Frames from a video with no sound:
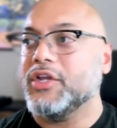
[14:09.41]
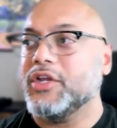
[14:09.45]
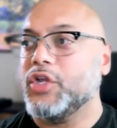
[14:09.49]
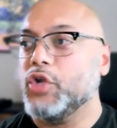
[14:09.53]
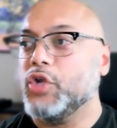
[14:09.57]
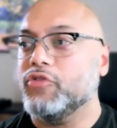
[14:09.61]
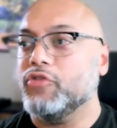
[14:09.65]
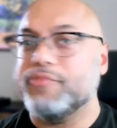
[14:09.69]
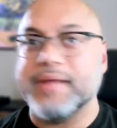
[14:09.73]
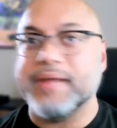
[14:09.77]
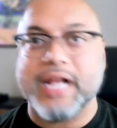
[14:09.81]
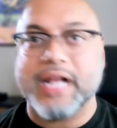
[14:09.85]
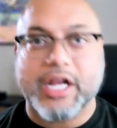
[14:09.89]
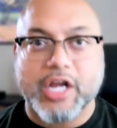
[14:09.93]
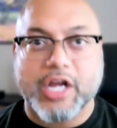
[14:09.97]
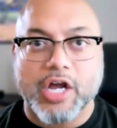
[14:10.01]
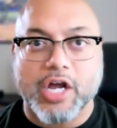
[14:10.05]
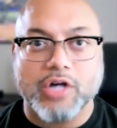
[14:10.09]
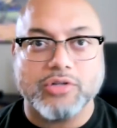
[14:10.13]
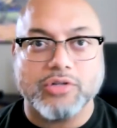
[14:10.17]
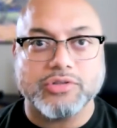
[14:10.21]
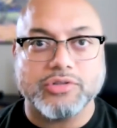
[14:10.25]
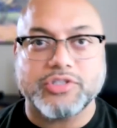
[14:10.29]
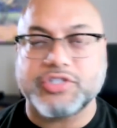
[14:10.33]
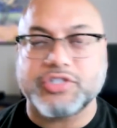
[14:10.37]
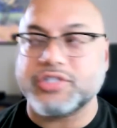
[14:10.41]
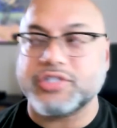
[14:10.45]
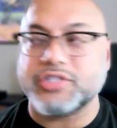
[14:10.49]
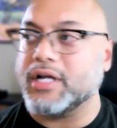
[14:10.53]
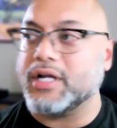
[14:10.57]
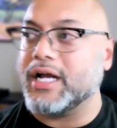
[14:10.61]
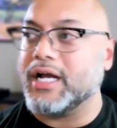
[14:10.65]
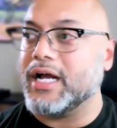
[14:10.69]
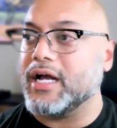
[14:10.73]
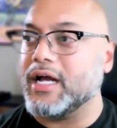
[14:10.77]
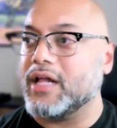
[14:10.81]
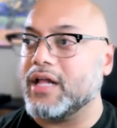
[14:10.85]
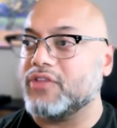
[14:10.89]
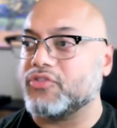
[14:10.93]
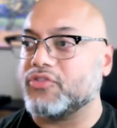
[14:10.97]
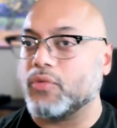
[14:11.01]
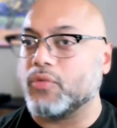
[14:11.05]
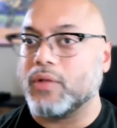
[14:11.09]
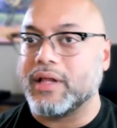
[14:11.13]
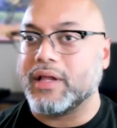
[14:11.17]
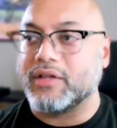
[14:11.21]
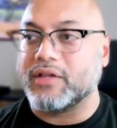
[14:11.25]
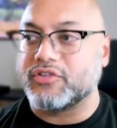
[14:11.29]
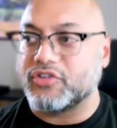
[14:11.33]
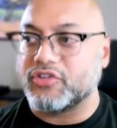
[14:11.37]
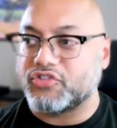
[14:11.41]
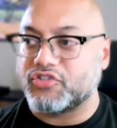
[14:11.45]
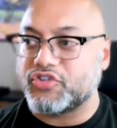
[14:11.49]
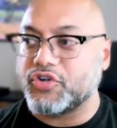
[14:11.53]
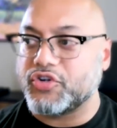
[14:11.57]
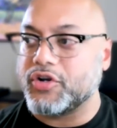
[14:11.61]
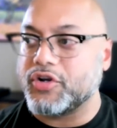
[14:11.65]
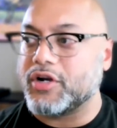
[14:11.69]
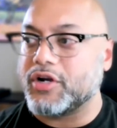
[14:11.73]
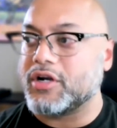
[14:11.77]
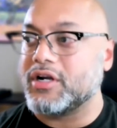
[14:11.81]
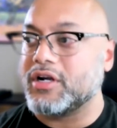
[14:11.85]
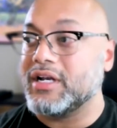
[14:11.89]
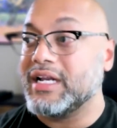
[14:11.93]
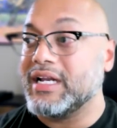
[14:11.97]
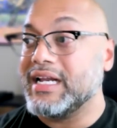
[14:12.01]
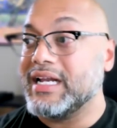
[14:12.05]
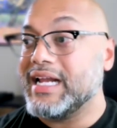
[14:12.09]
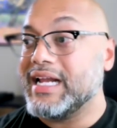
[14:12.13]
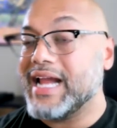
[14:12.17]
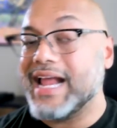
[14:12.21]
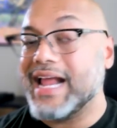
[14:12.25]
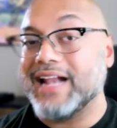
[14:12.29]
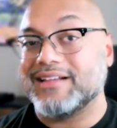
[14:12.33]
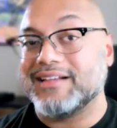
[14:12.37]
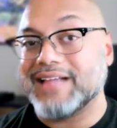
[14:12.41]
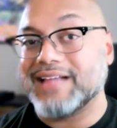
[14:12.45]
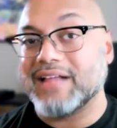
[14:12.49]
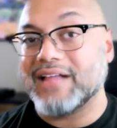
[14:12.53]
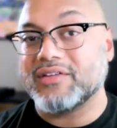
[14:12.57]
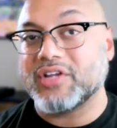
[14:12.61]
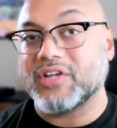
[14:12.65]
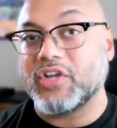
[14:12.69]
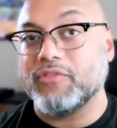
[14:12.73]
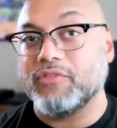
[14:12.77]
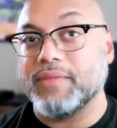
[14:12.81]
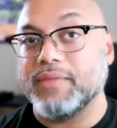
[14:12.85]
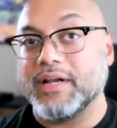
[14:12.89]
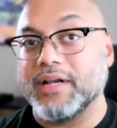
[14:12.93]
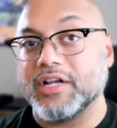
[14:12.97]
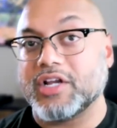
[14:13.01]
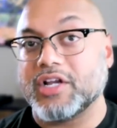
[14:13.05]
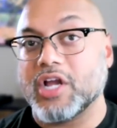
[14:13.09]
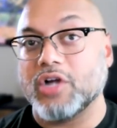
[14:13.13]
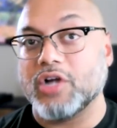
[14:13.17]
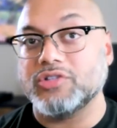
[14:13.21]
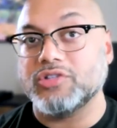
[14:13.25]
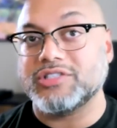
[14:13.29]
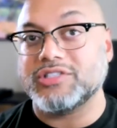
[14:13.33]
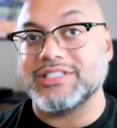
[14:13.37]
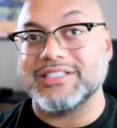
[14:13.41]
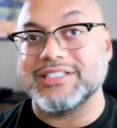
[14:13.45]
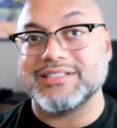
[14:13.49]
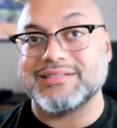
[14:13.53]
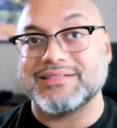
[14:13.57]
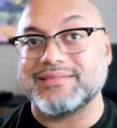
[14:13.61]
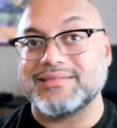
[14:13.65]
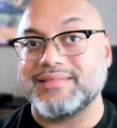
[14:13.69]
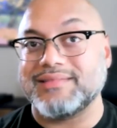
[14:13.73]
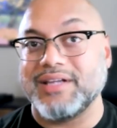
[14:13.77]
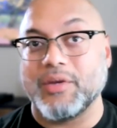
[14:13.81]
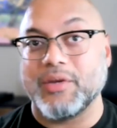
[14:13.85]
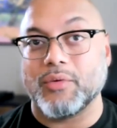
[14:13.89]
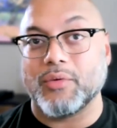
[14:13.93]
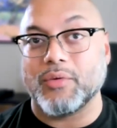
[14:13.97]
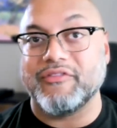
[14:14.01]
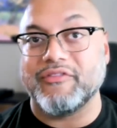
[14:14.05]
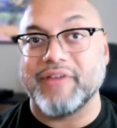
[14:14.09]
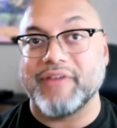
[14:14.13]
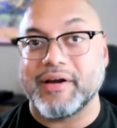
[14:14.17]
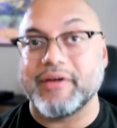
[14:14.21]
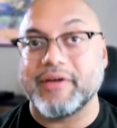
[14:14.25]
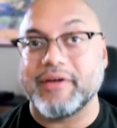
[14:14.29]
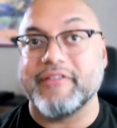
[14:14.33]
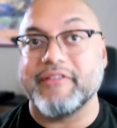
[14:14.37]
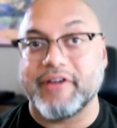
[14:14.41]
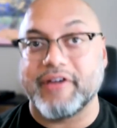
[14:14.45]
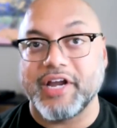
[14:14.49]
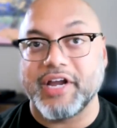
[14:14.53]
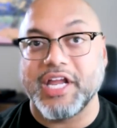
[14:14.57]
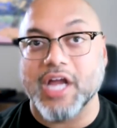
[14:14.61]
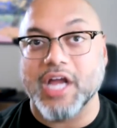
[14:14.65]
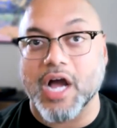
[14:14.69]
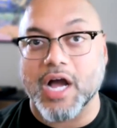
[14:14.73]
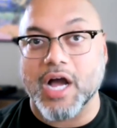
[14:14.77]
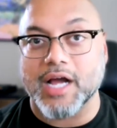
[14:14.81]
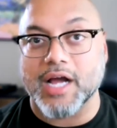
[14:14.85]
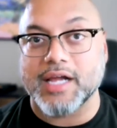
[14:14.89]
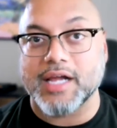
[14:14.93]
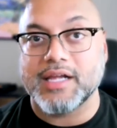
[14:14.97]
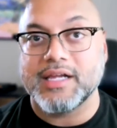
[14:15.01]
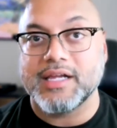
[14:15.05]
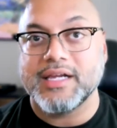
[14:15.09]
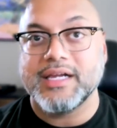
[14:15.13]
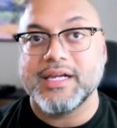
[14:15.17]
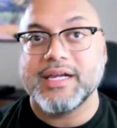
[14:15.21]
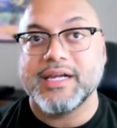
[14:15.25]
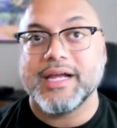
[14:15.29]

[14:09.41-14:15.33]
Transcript: You've been a coach as well as a shooter, and it sounds like you've been a coach since you were very, very young.